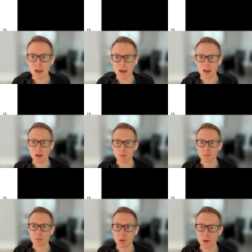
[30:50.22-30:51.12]

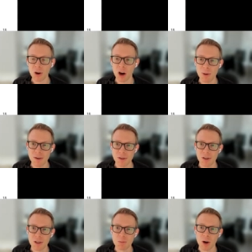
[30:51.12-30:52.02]
um, protocol
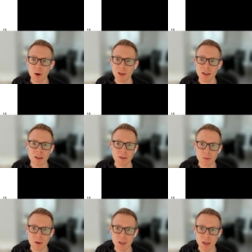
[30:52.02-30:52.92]
buffers, but we
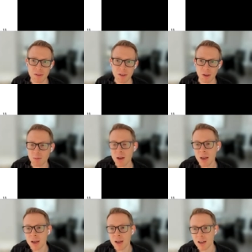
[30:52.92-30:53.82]
we've done some,
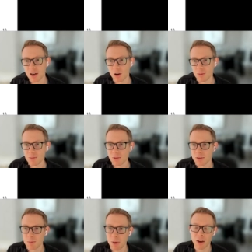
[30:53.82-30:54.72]
you know,
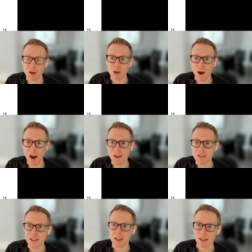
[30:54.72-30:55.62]
depending on who you
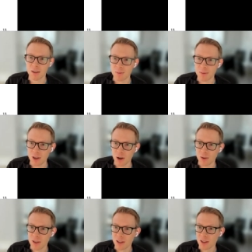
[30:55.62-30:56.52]
ask, um, you
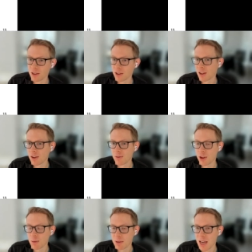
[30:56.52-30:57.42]
know, you could either
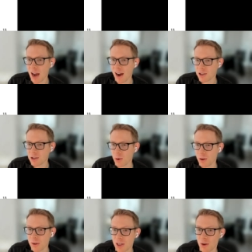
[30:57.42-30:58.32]
view them as hacks
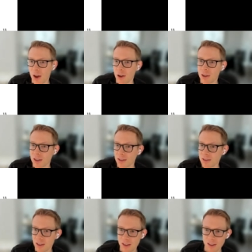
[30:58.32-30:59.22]
or you know
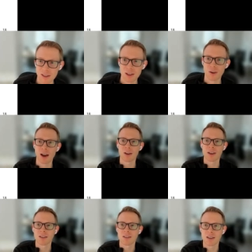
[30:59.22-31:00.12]
elegant, uh, you know,
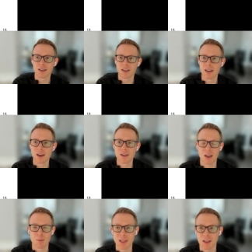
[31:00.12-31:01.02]
elegant uh,
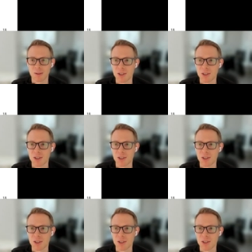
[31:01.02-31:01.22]
intercepting of